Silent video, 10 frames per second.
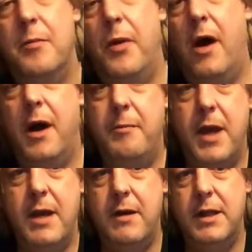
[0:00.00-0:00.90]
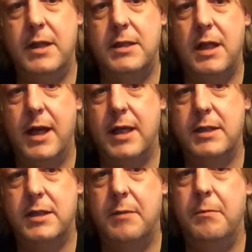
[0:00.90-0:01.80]
But I'm hearing this like
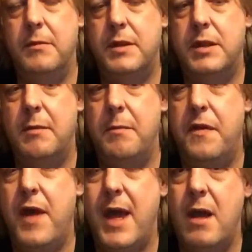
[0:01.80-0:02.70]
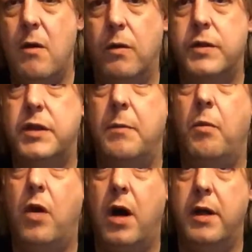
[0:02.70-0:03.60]
something or
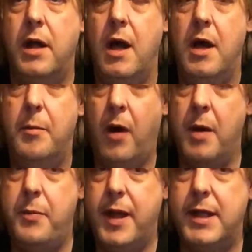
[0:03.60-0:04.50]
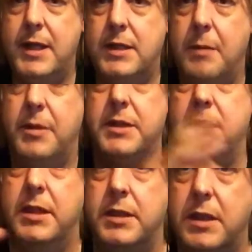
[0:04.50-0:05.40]
someone, but I'm picking this up as
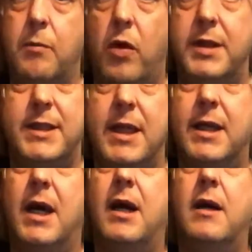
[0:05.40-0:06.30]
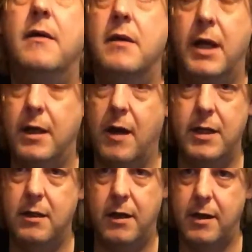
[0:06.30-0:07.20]
that someone's in a car. Like
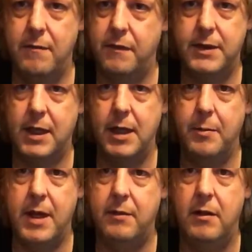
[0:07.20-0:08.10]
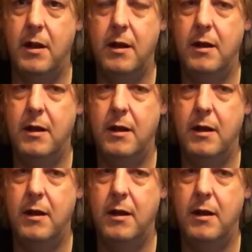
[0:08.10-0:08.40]
I don't physically mean,